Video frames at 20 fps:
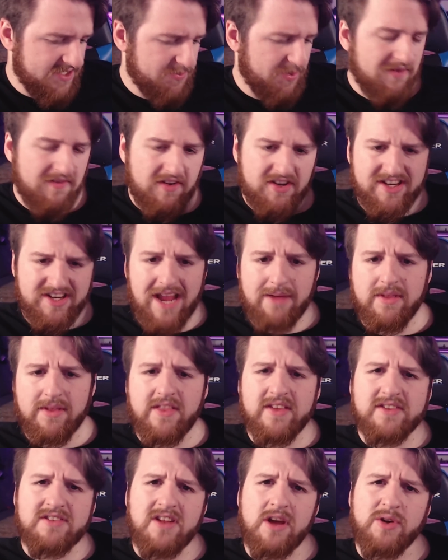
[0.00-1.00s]
a bit of a shame that
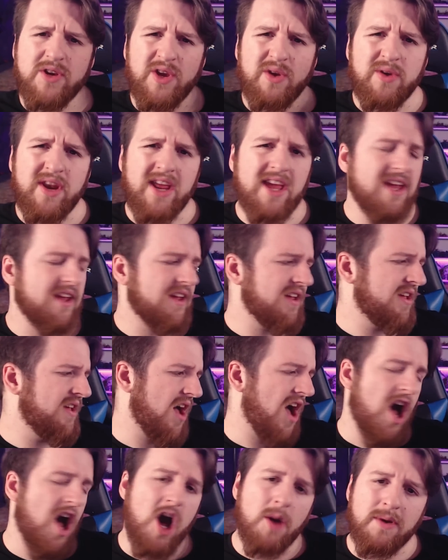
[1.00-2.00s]
there's no unique
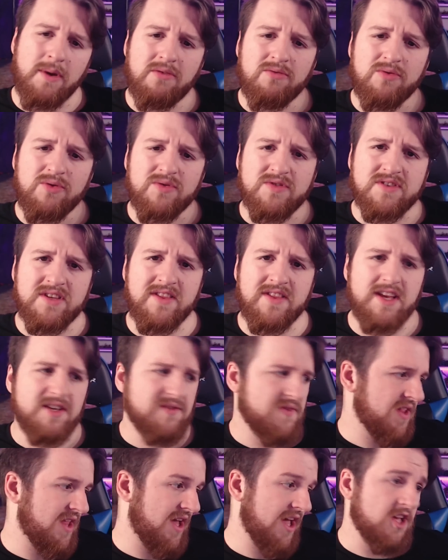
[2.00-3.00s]
army rules in this
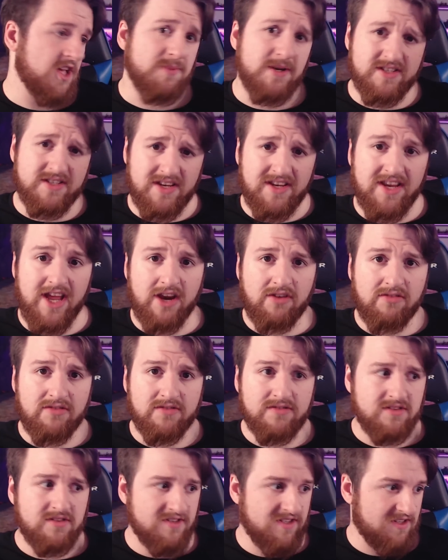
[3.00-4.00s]
for, like, especially Necrons,
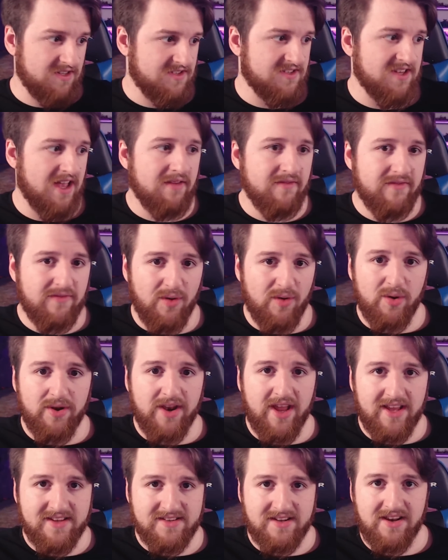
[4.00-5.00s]
because it's set for,
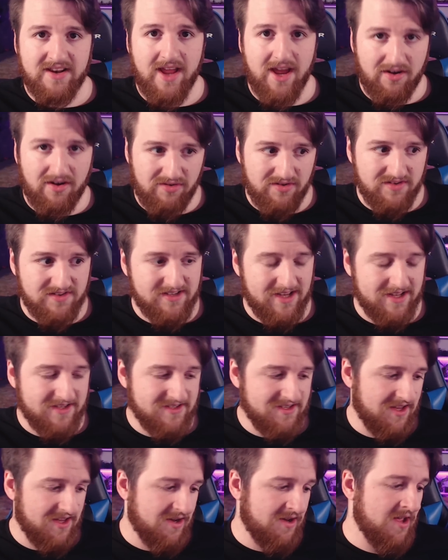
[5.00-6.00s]
it's a Necron
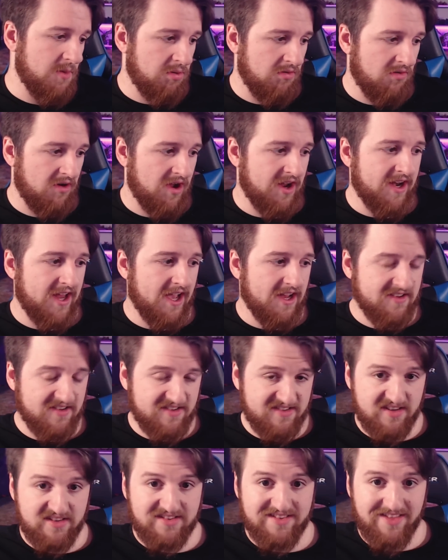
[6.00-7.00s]
setting. Pariah
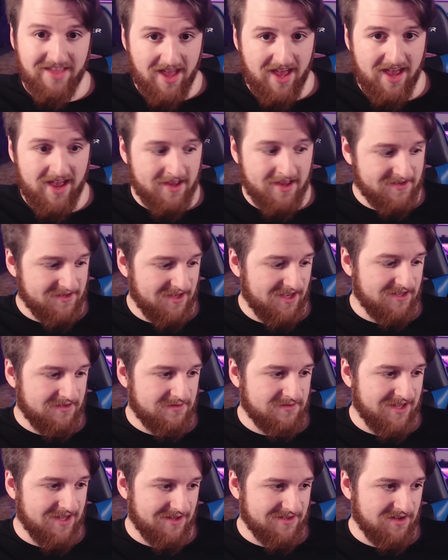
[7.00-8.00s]
Nexus is theirs, it's
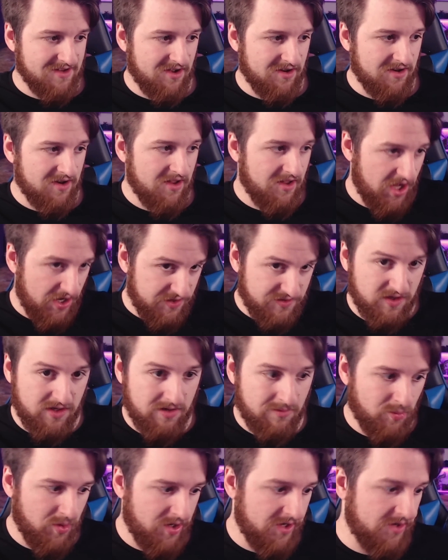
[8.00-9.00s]
set on a
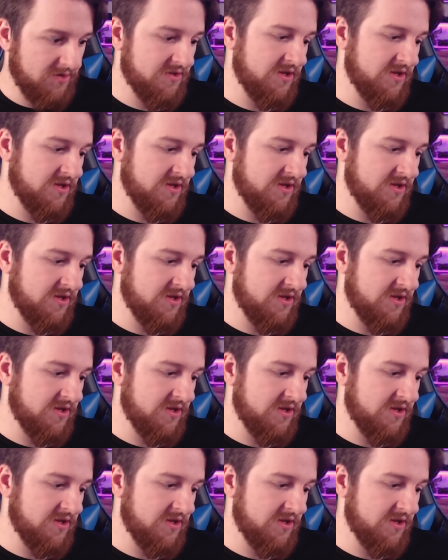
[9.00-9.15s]
Tomb World.